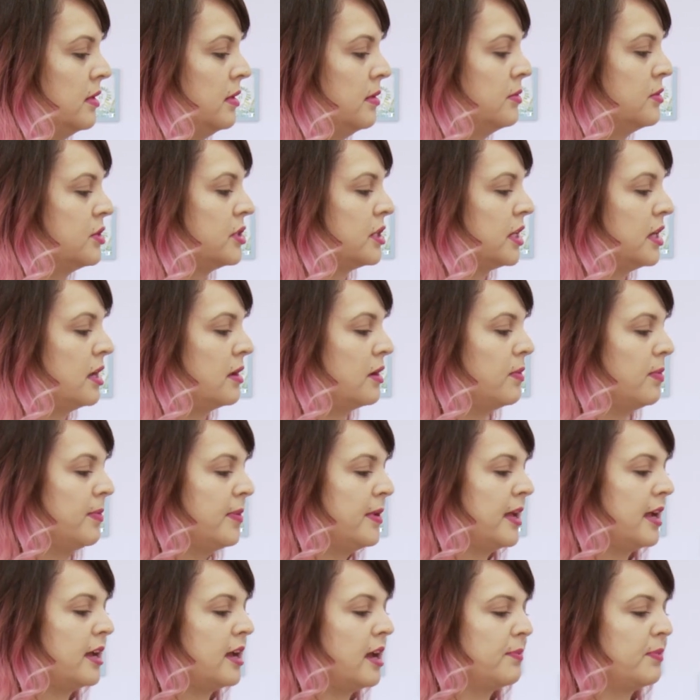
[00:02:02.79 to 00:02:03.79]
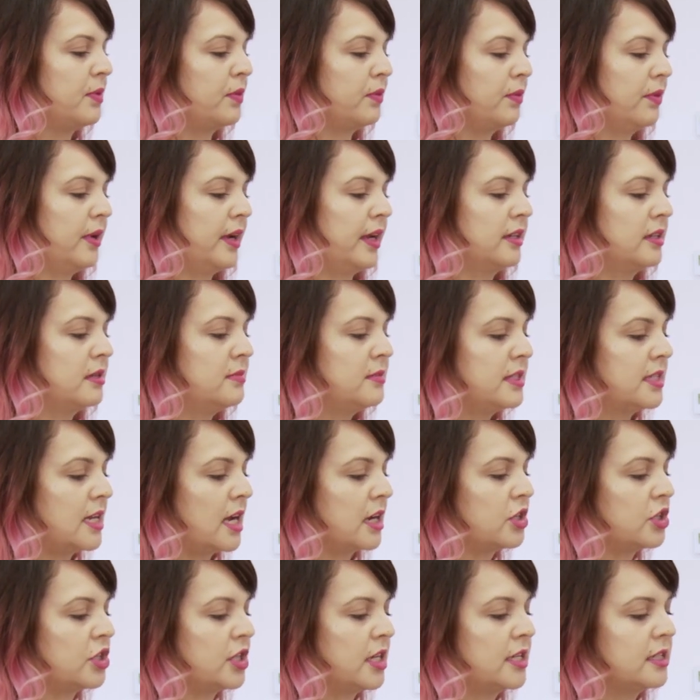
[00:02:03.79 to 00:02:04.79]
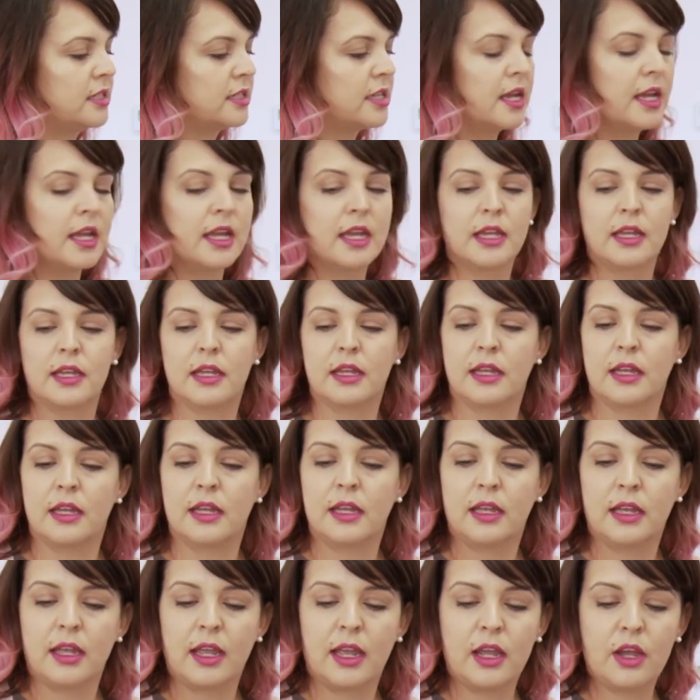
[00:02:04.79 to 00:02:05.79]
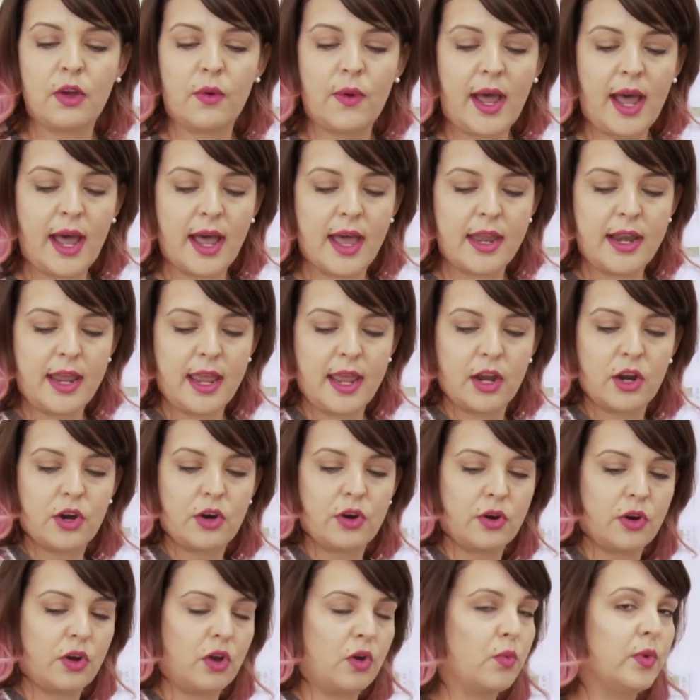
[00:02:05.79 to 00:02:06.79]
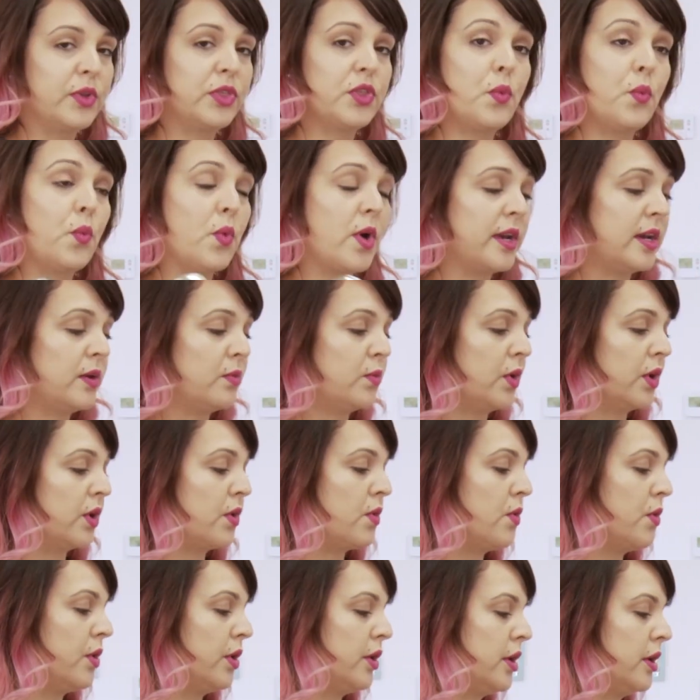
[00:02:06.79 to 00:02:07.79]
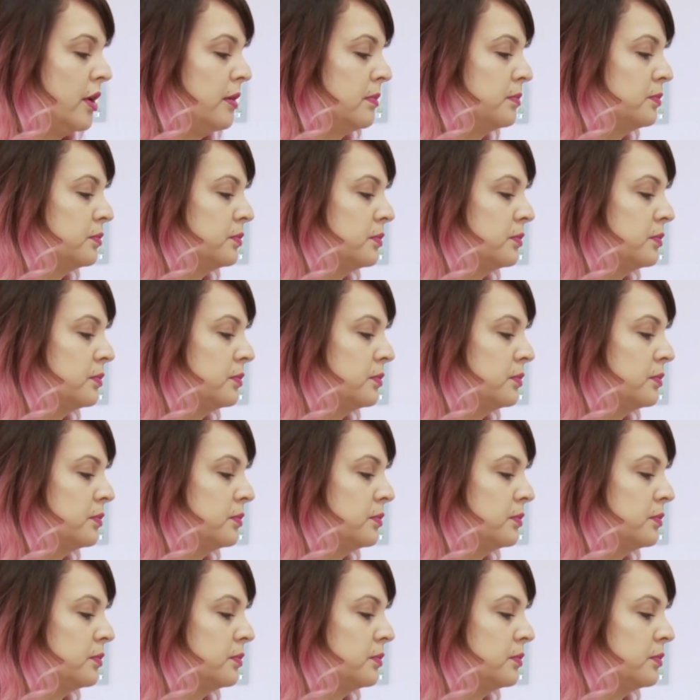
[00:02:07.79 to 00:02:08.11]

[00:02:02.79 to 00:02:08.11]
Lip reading: I'm just gonna pick up random sections and go ahead and curl with the 1 1/4.